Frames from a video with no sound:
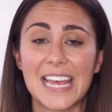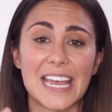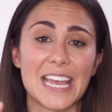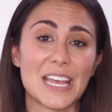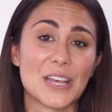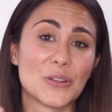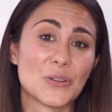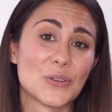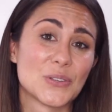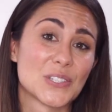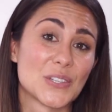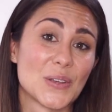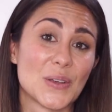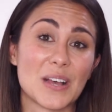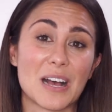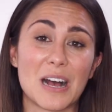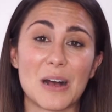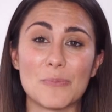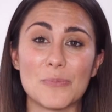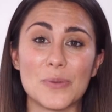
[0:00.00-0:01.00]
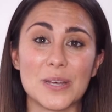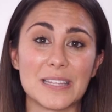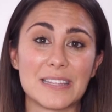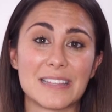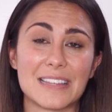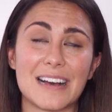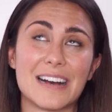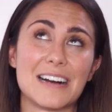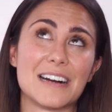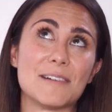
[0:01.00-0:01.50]
It can also come
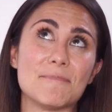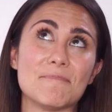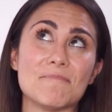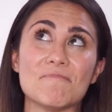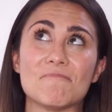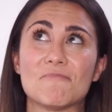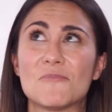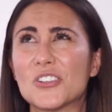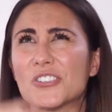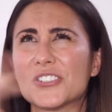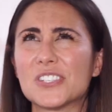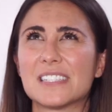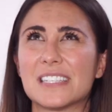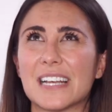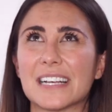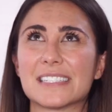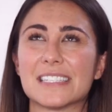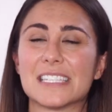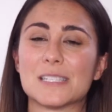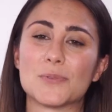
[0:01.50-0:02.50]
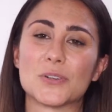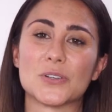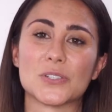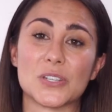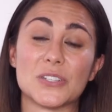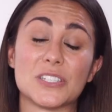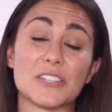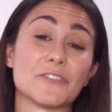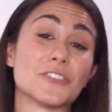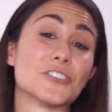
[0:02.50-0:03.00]
with not just taxes, but
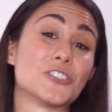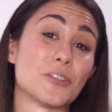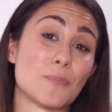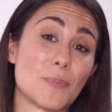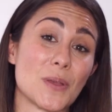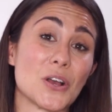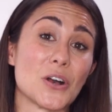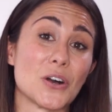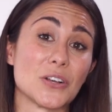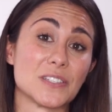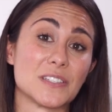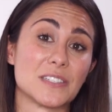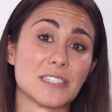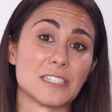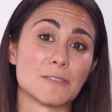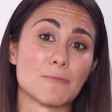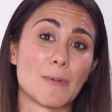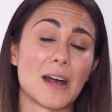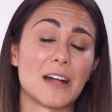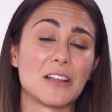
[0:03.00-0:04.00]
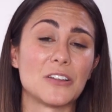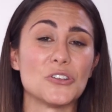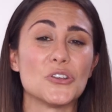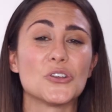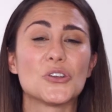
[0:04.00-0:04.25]
also different shipping costs as well. And